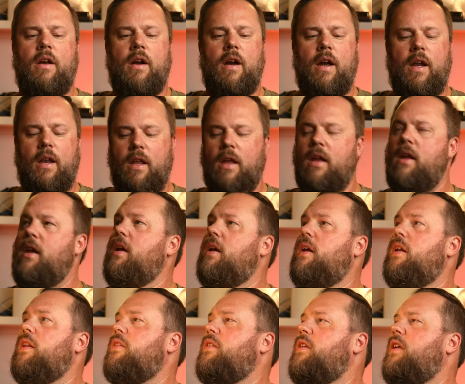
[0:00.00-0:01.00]
All right,
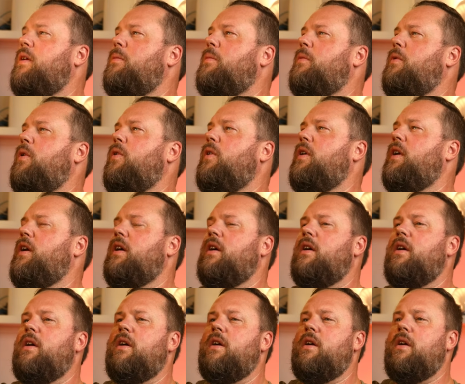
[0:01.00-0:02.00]
let's keep going
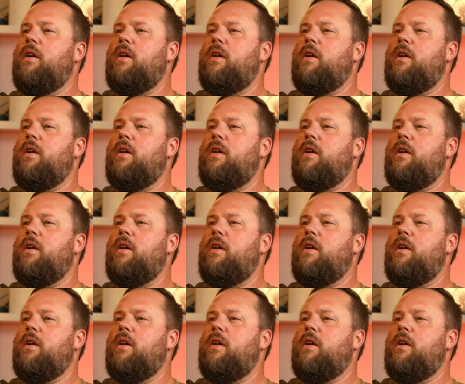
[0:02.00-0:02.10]
here.